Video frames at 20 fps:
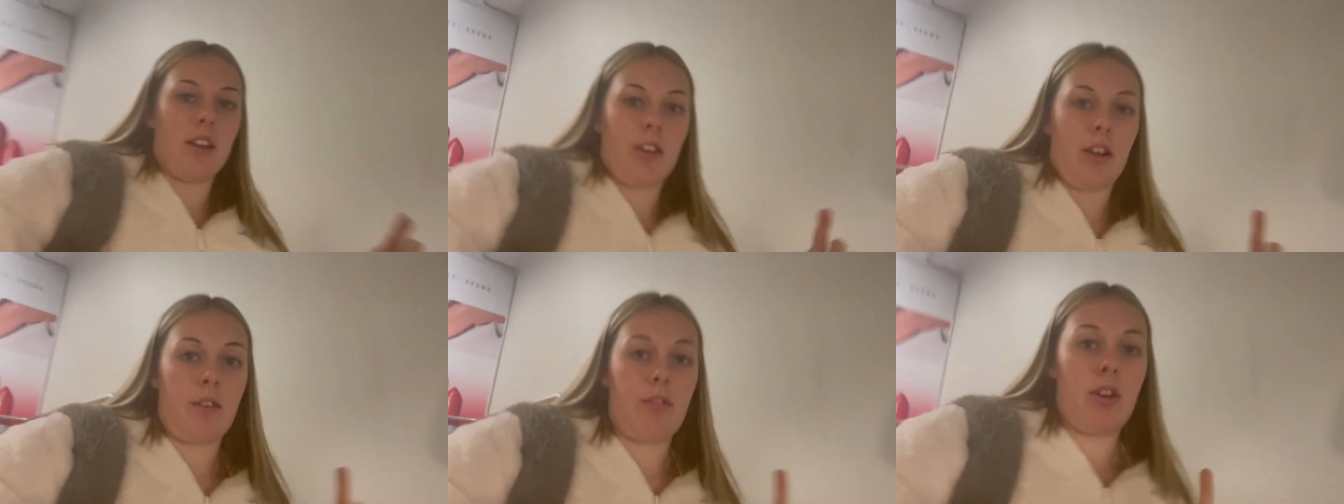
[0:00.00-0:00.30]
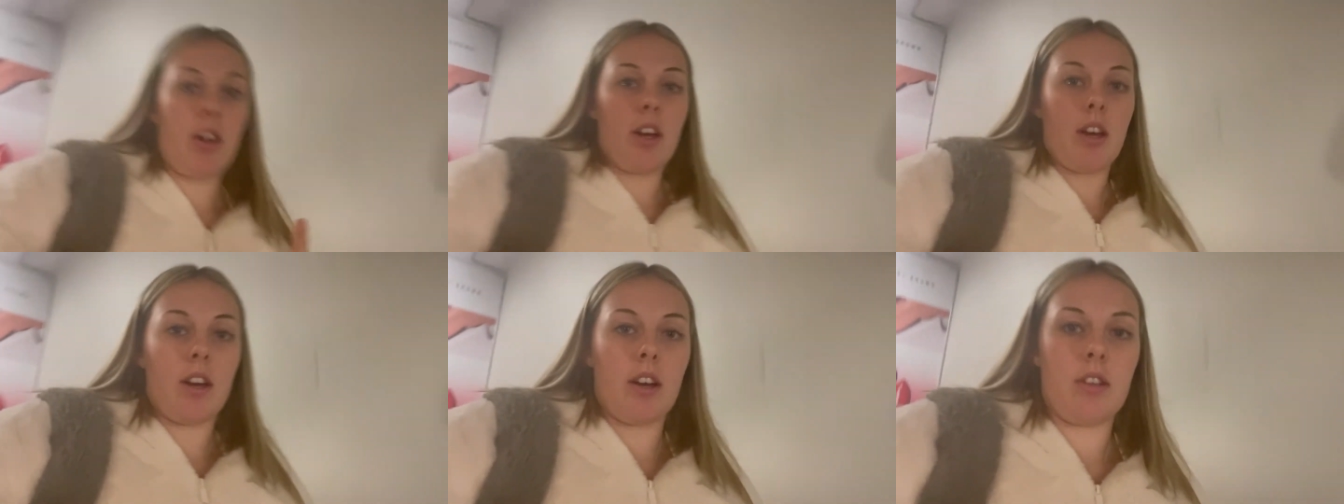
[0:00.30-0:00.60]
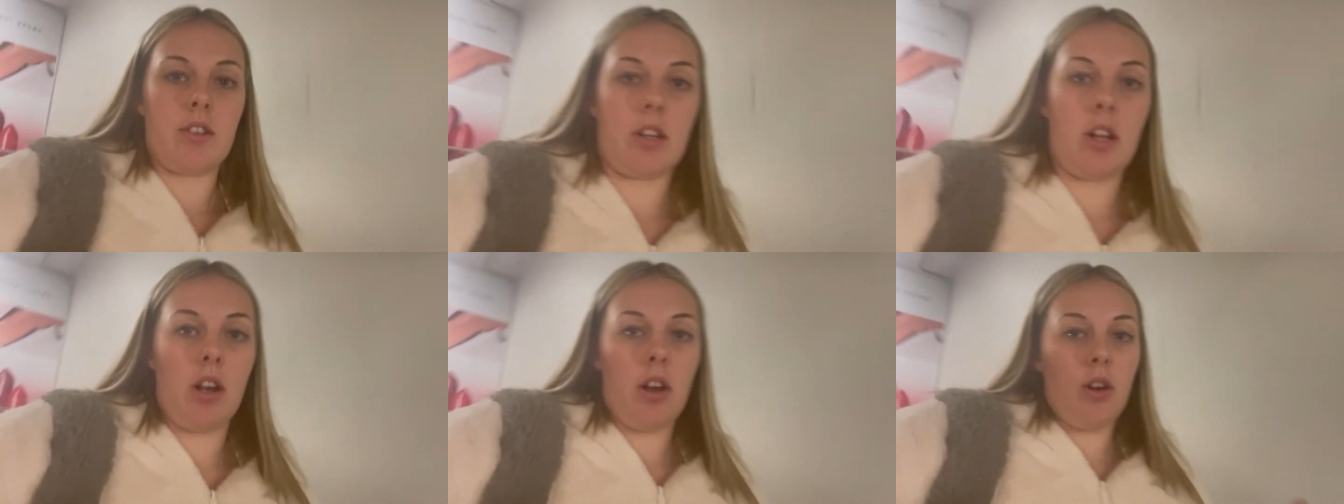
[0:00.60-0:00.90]
I've
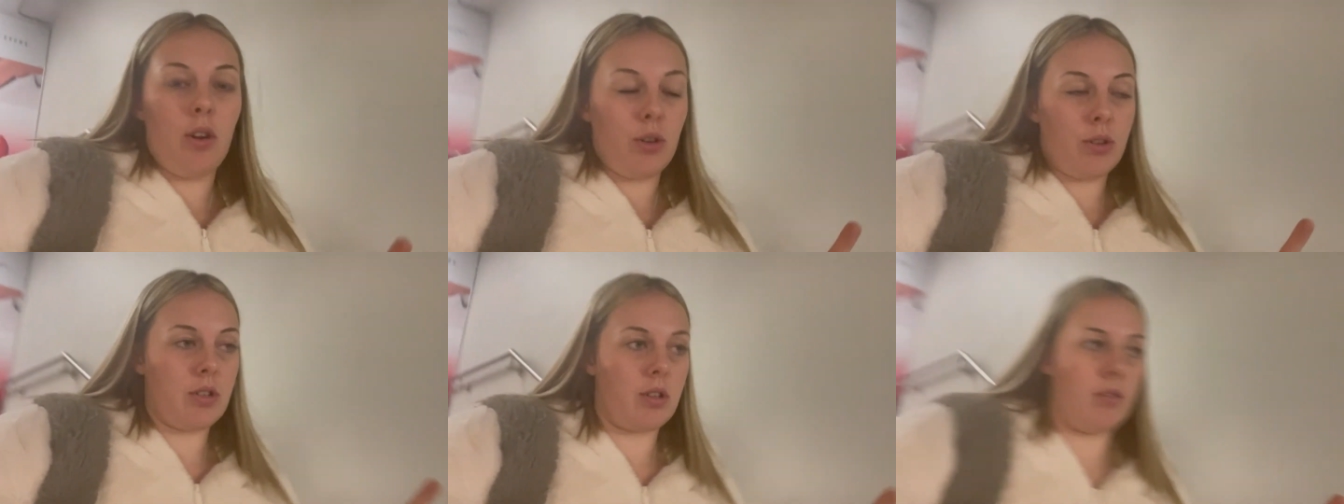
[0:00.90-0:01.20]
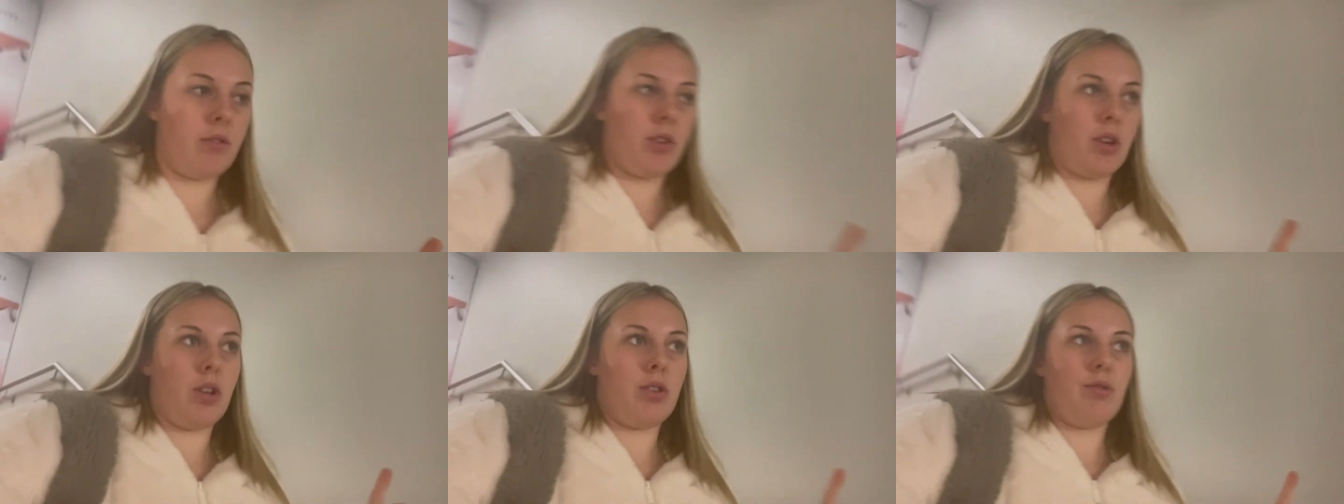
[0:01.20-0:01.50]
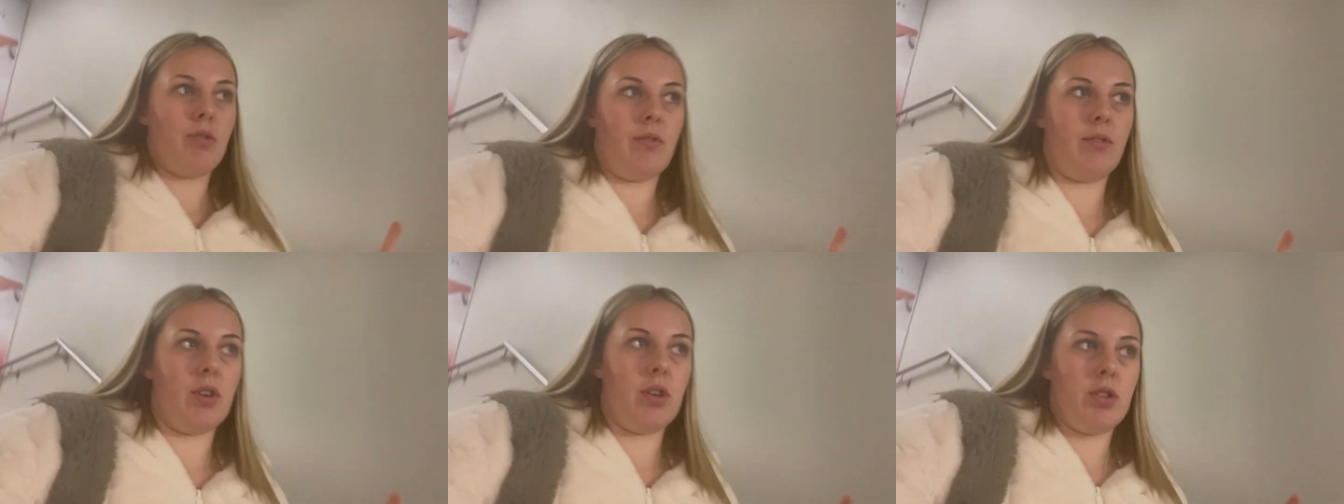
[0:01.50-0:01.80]
heard a lot of good
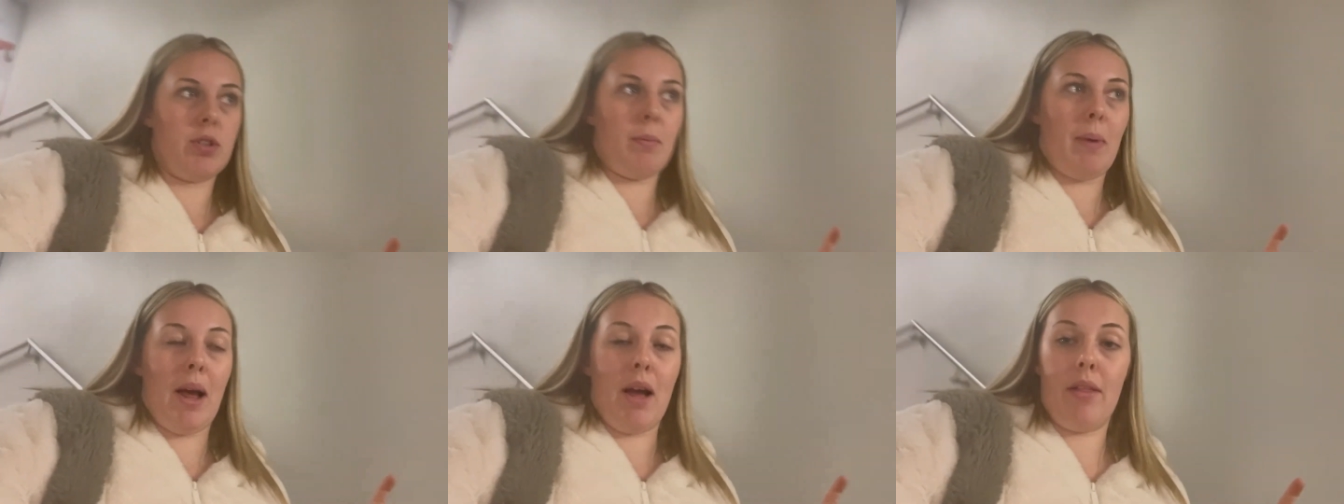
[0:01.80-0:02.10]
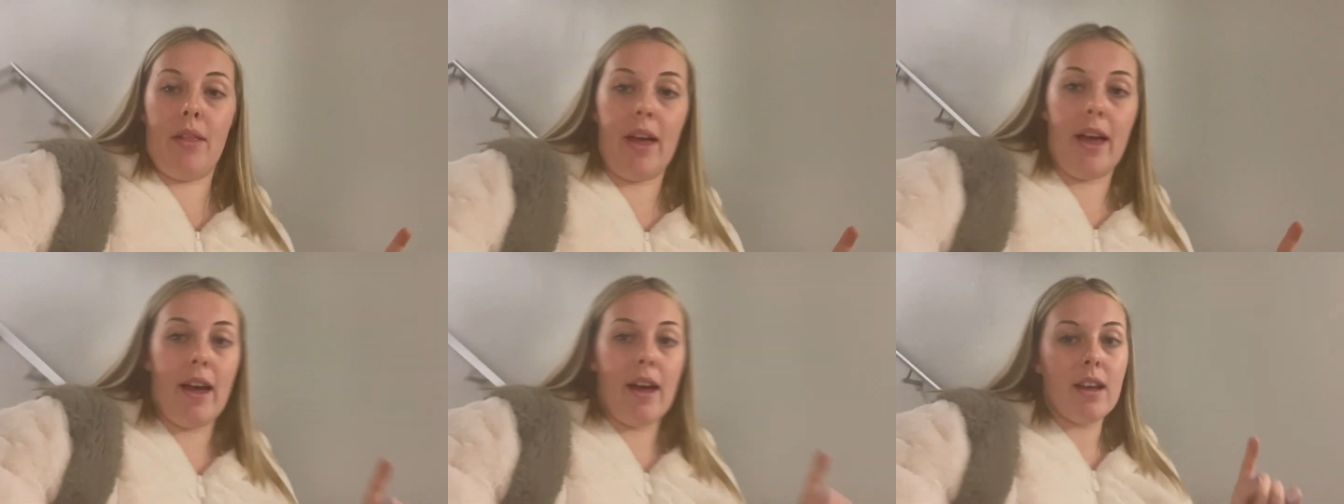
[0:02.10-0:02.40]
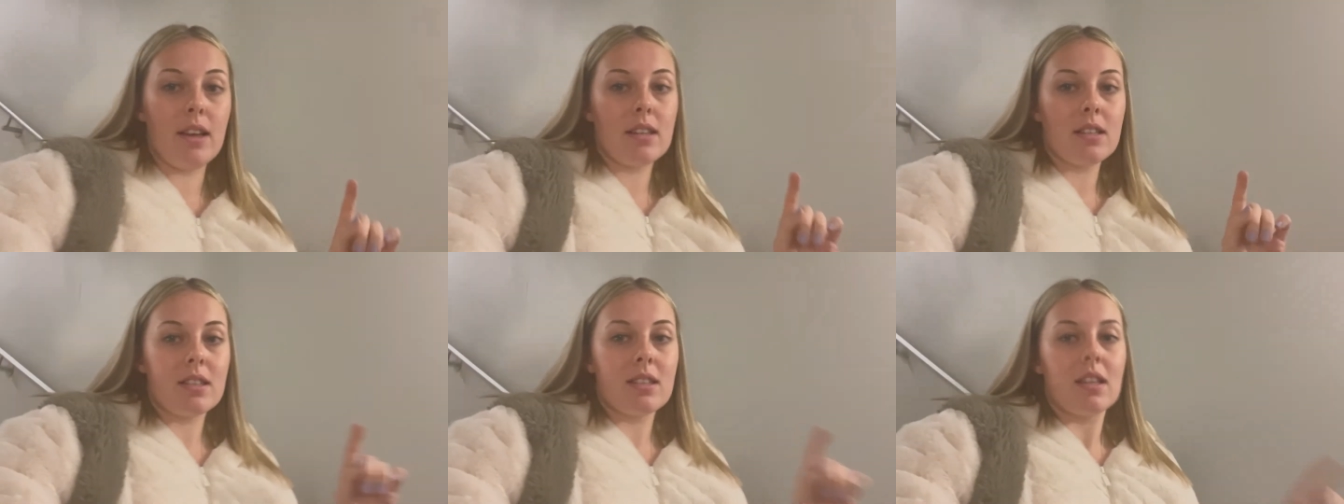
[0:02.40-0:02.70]
reviews about
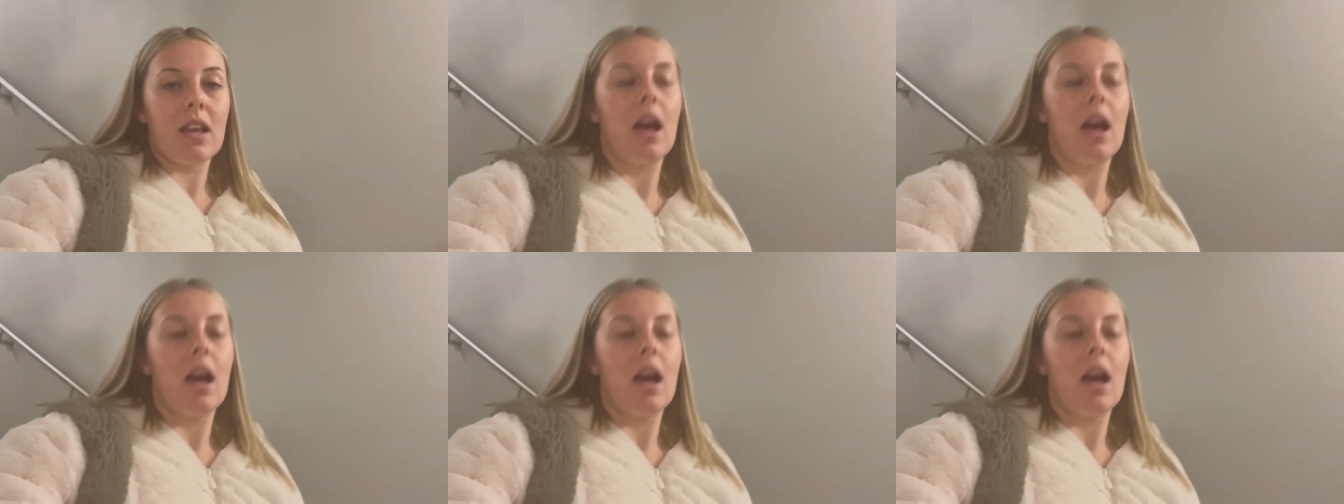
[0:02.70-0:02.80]
this.